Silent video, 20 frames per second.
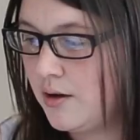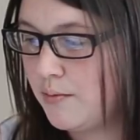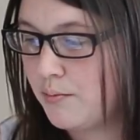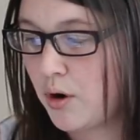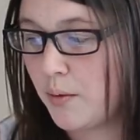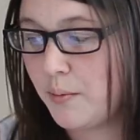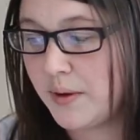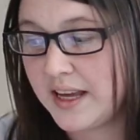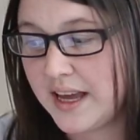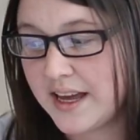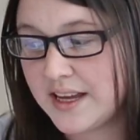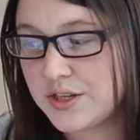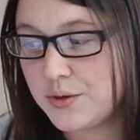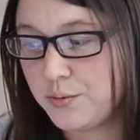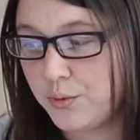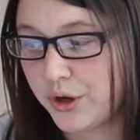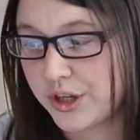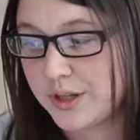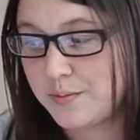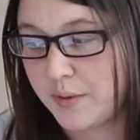Propaganda
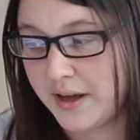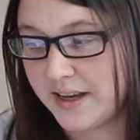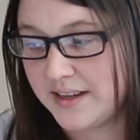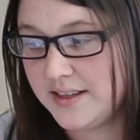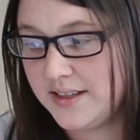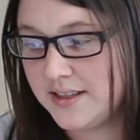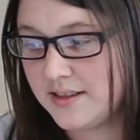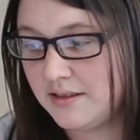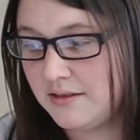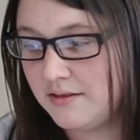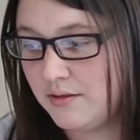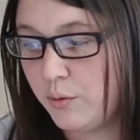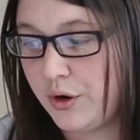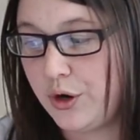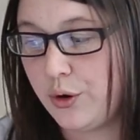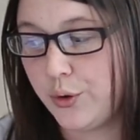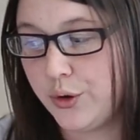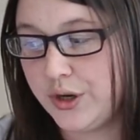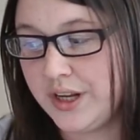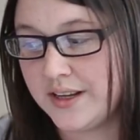works best when
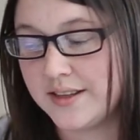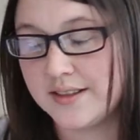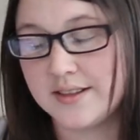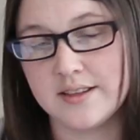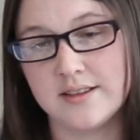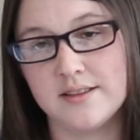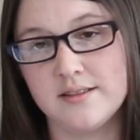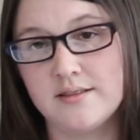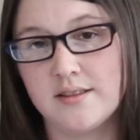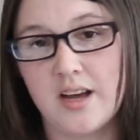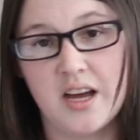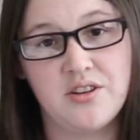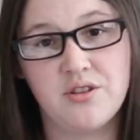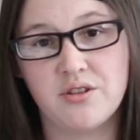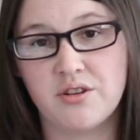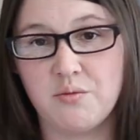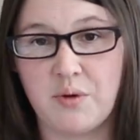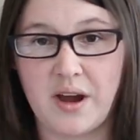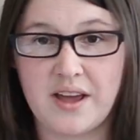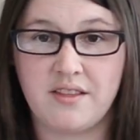audiences are
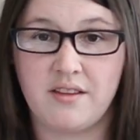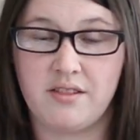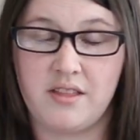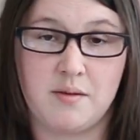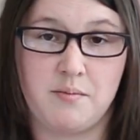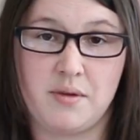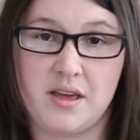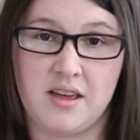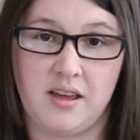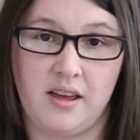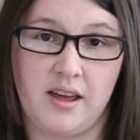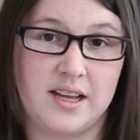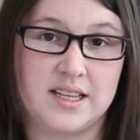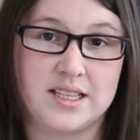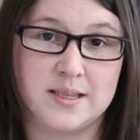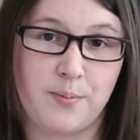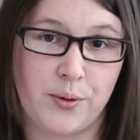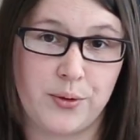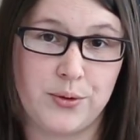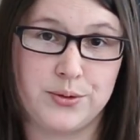not aware that they're being
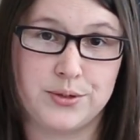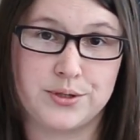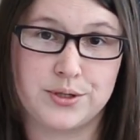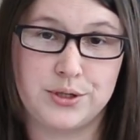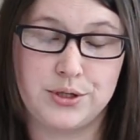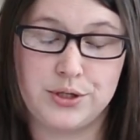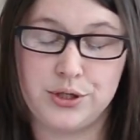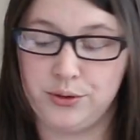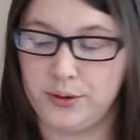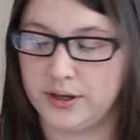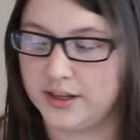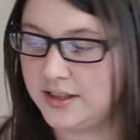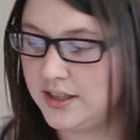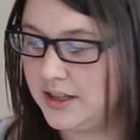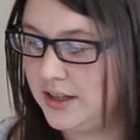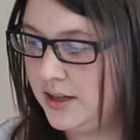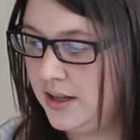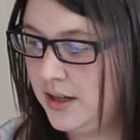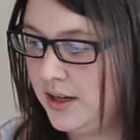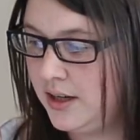exposed to it.
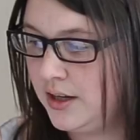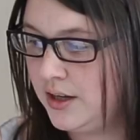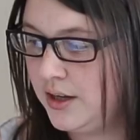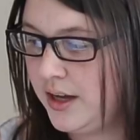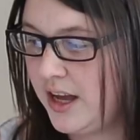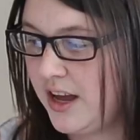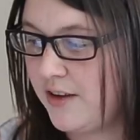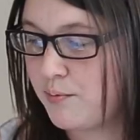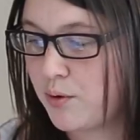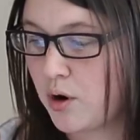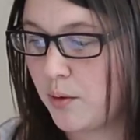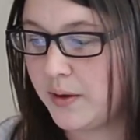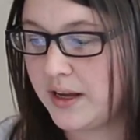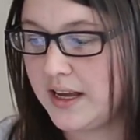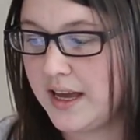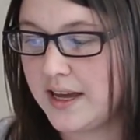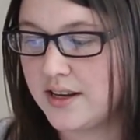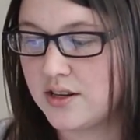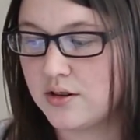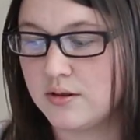If
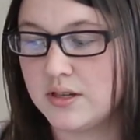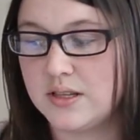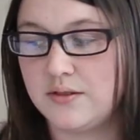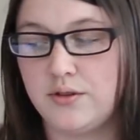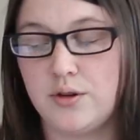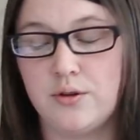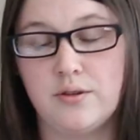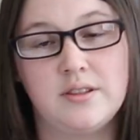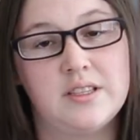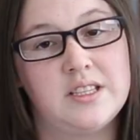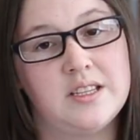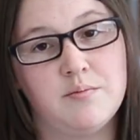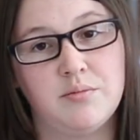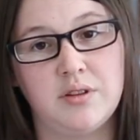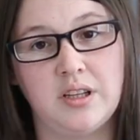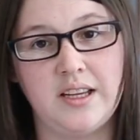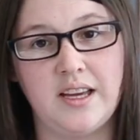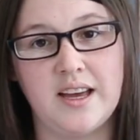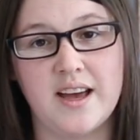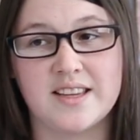propaganda is viewed
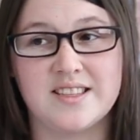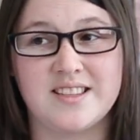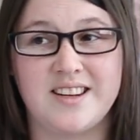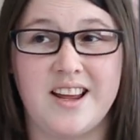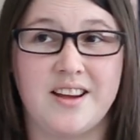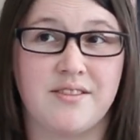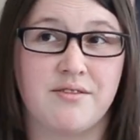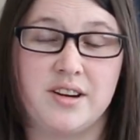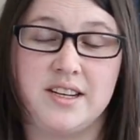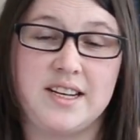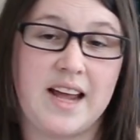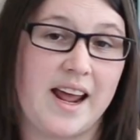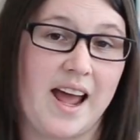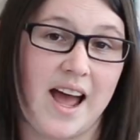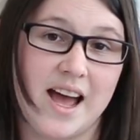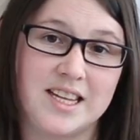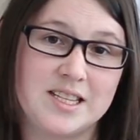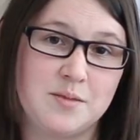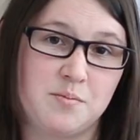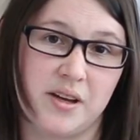simply as an everyday
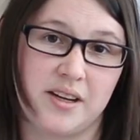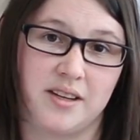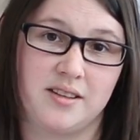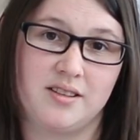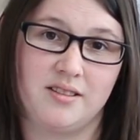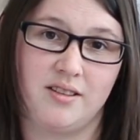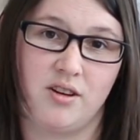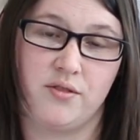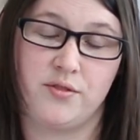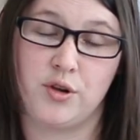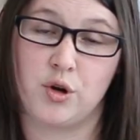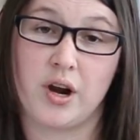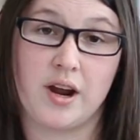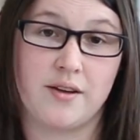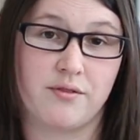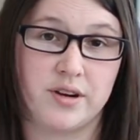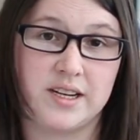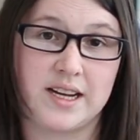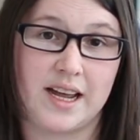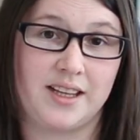aspect of your
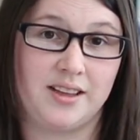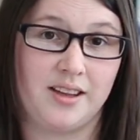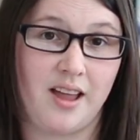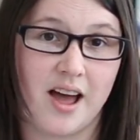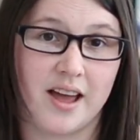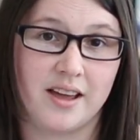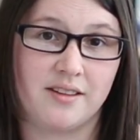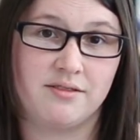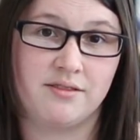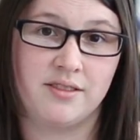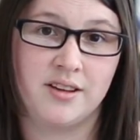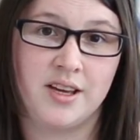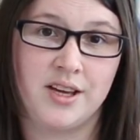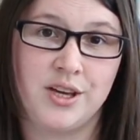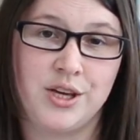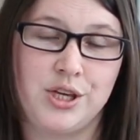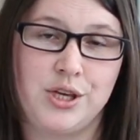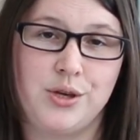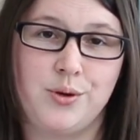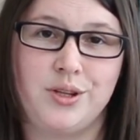everyday life,
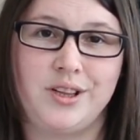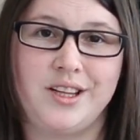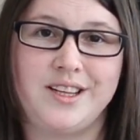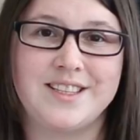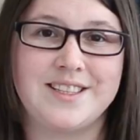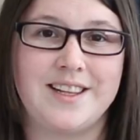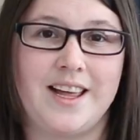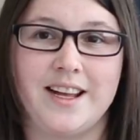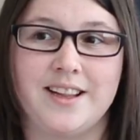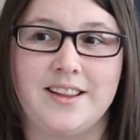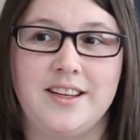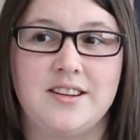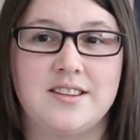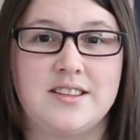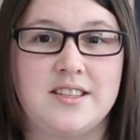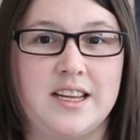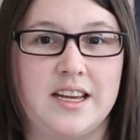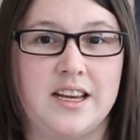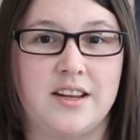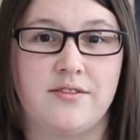you are less likely to
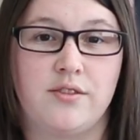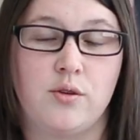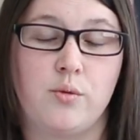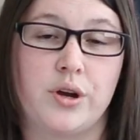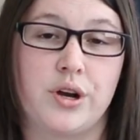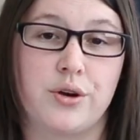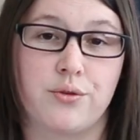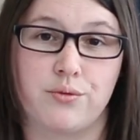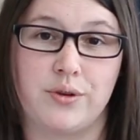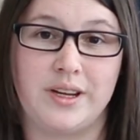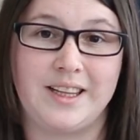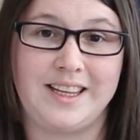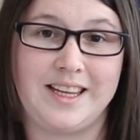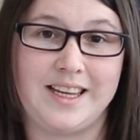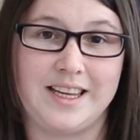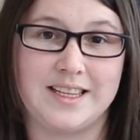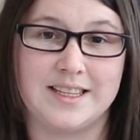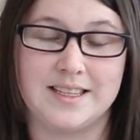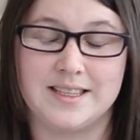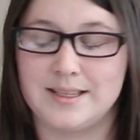see it for what it really
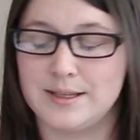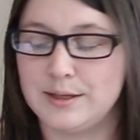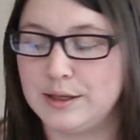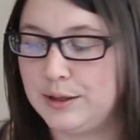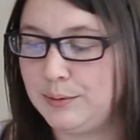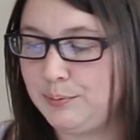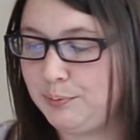is.